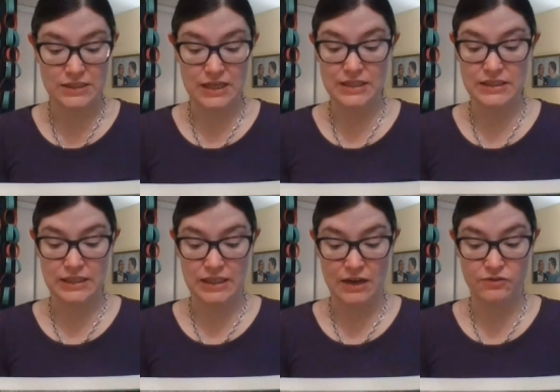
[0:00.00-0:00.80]

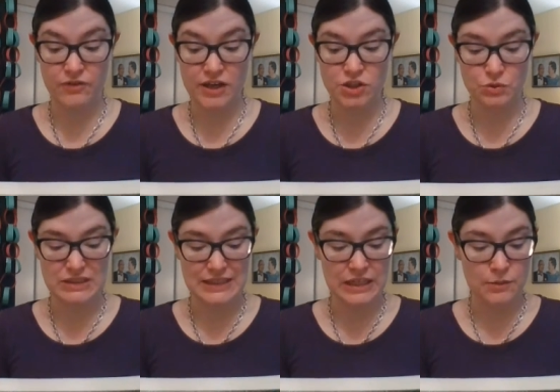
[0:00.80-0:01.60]
suddenly and find you
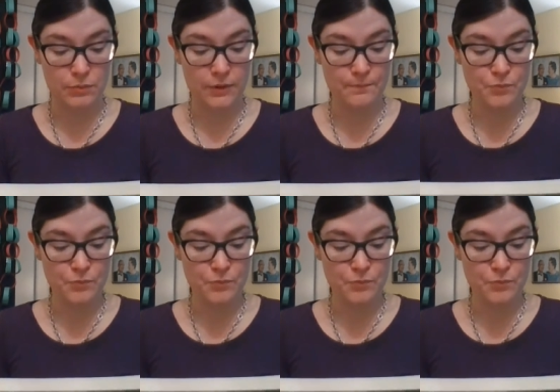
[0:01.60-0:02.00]
asleep.